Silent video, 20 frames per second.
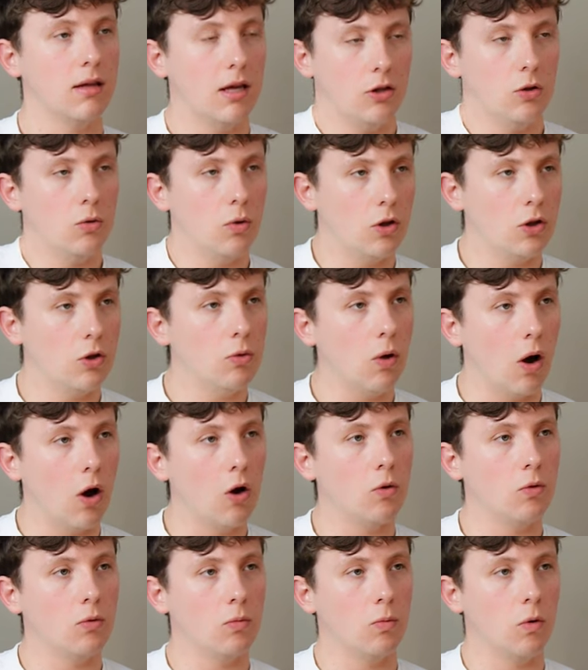Yeah, you
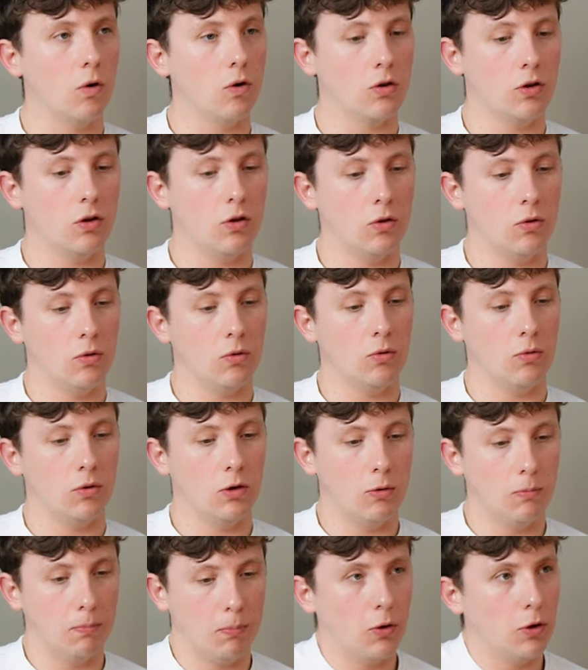own what you
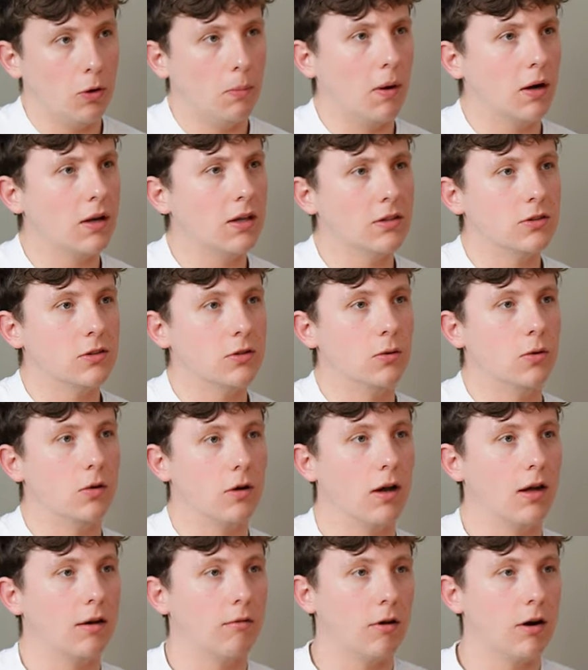put your money into
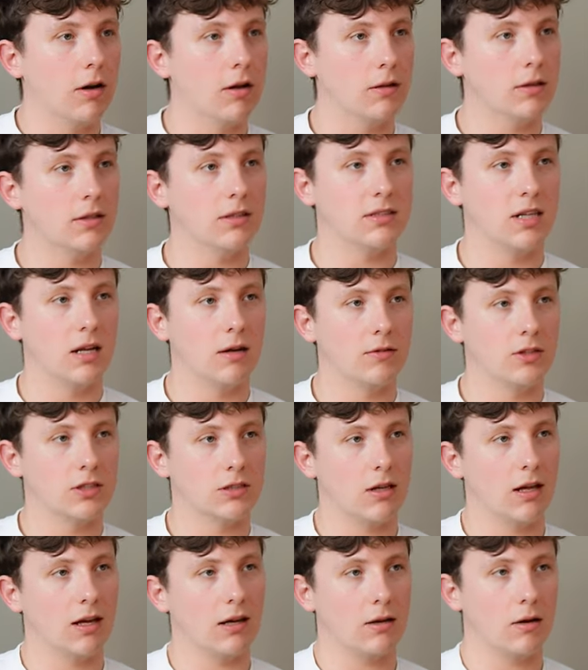online, right? Yeah, instead of
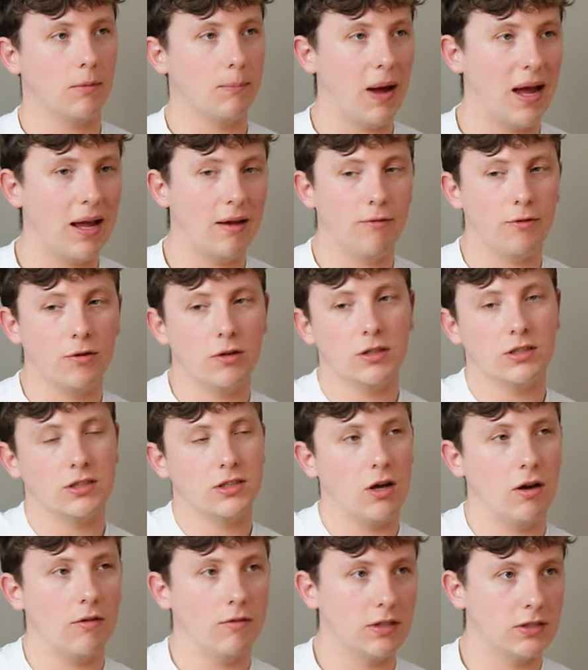just like paying for a
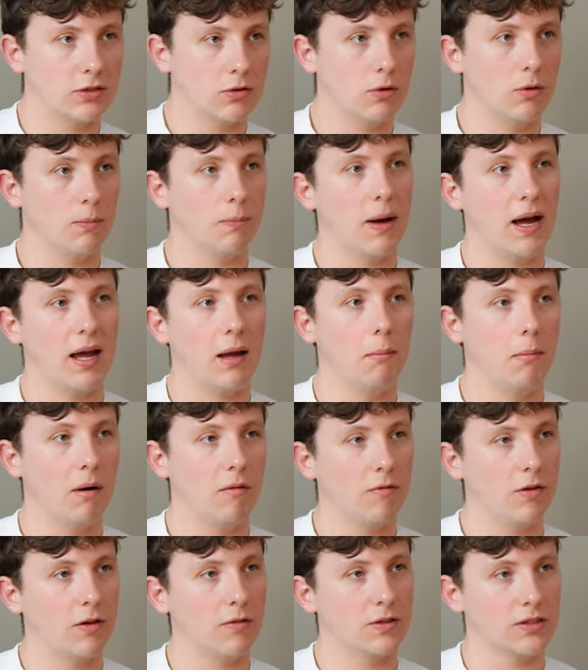service or paying
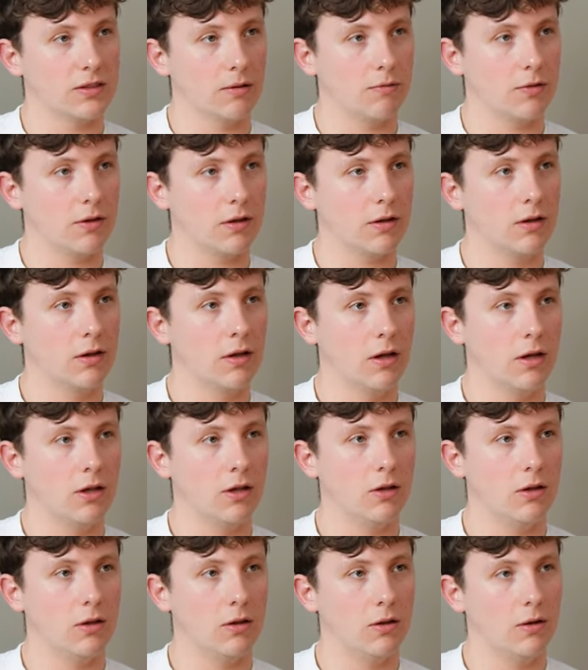monthly for something.
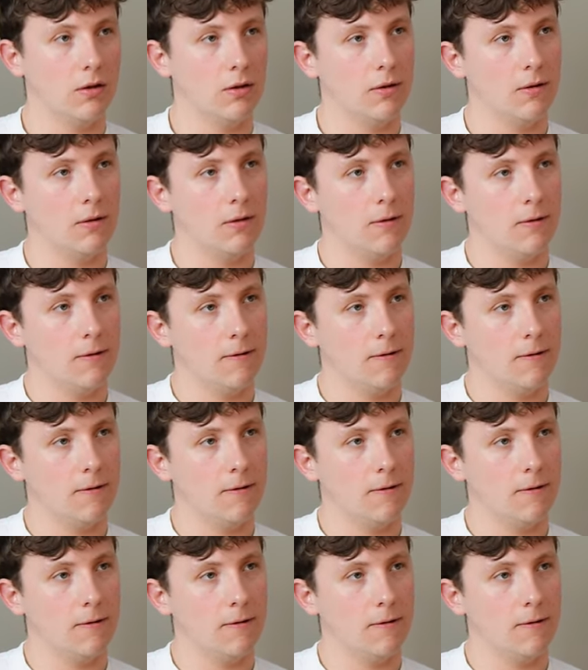So it's almost like a